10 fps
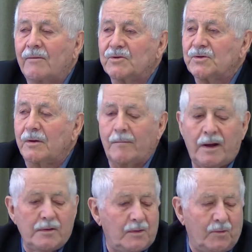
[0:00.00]
I was
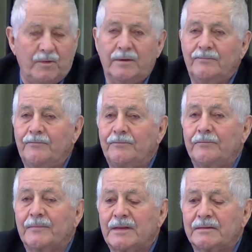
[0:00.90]
on my own.
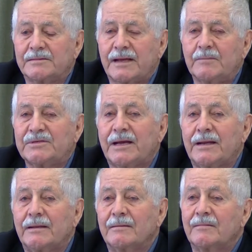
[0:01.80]
Same
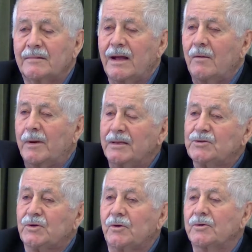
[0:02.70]
setting, down by
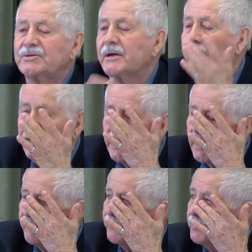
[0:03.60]
the shore,
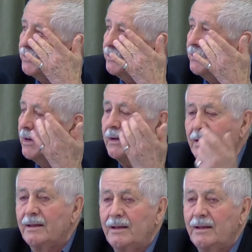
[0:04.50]
Saturday afternoon.